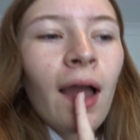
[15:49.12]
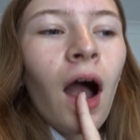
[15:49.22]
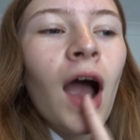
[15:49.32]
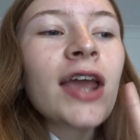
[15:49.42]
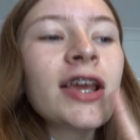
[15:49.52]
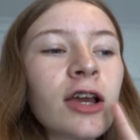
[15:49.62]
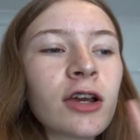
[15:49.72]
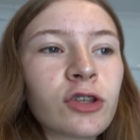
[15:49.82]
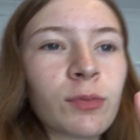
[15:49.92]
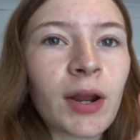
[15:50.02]
I
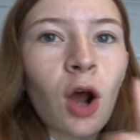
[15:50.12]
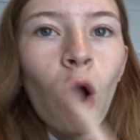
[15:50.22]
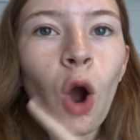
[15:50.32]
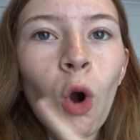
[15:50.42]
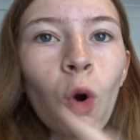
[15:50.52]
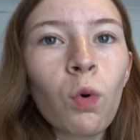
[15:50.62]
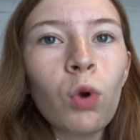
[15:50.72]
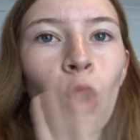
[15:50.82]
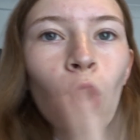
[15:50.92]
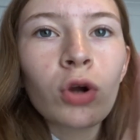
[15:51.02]
spent a whole
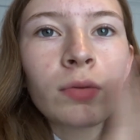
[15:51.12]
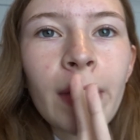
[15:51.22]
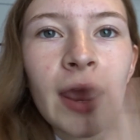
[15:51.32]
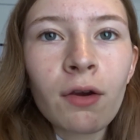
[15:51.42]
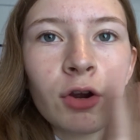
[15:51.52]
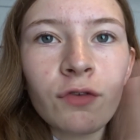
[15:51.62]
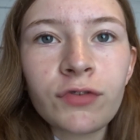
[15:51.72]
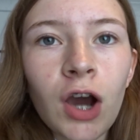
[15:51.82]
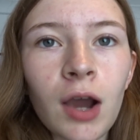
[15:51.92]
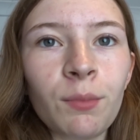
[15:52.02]
long period of
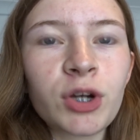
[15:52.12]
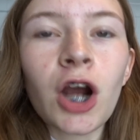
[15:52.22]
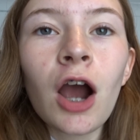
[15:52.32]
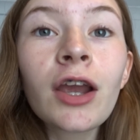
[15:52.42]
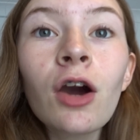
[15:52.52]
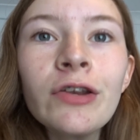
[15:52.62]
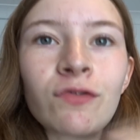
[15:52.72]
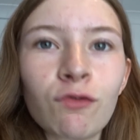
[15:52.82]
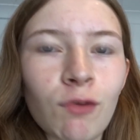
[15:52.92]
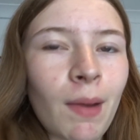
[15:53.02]
time, which I can't
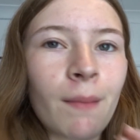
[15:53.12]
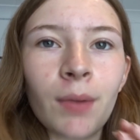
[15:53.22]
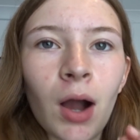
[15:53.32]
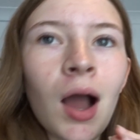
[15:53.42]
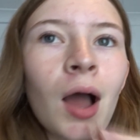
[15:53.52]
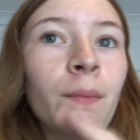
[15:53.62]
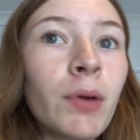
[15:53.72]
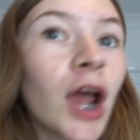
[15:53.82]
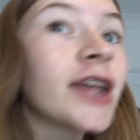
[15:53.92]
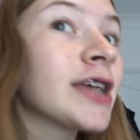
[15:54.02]
even remember,
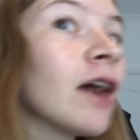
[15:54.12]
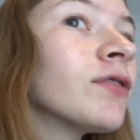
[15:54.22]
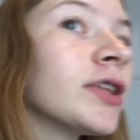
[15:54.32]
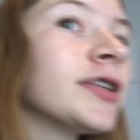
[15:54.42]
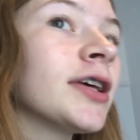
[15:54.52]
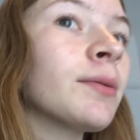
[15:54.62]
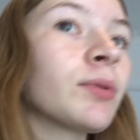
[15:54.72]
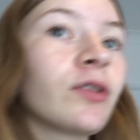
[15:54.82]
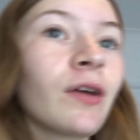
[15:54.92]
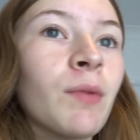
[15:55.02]
but I definitely did it
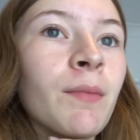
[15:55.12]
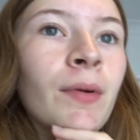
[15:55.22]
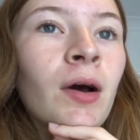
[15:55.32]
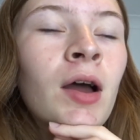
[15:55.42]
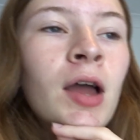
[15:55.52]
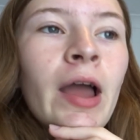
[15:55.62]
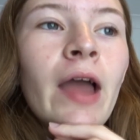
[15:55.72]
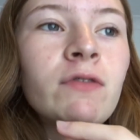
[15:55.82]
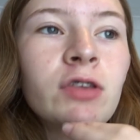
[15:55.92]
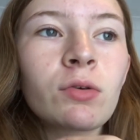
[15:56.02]
because I remember
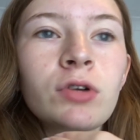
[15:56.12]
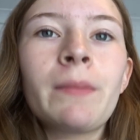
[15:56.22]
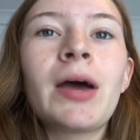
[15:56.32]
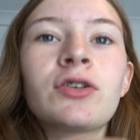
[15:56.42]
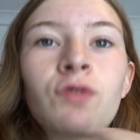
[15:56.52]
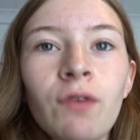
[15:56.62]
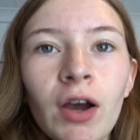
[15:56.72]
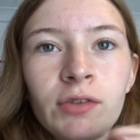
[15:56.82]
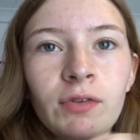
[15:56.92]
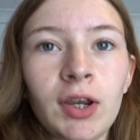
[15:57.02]
every single time I had to
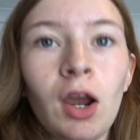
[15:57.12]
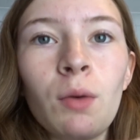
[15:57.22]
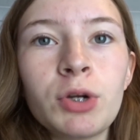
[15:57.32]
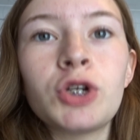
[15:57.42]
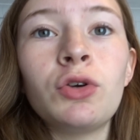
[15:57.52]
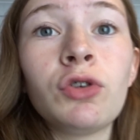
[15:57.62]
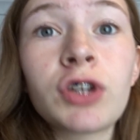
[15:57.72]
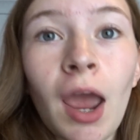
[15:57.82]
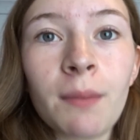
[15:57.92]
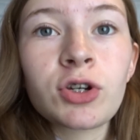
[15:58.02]
revise something, I would choose
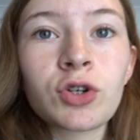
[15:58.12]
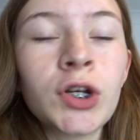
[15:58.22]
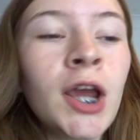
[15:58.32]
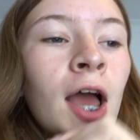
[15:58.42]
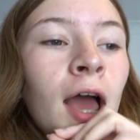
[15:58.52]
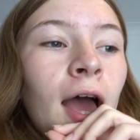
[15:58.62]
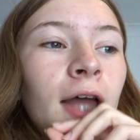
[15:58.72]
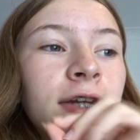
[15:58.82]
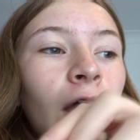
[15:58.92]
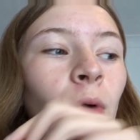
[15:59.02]
chemistry,
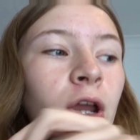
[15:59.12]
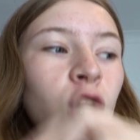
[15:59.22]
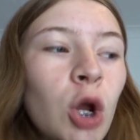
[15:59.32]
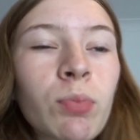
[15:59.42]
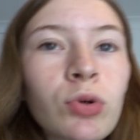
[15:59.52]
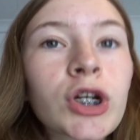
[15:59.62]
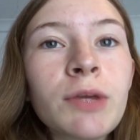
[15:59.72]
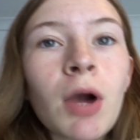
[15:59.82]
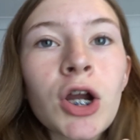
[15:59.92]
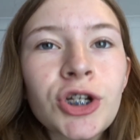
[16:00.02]
and now I know pretty
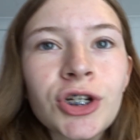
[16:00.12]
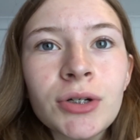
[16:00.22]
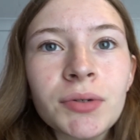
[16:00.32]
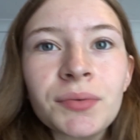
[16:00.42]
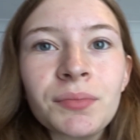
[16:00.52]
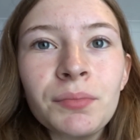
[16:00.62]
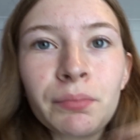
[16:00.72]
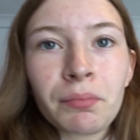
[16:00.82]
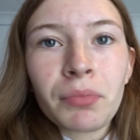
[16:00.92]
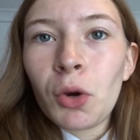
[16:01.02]
much
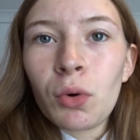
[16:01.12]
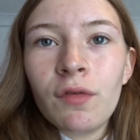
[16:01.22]
all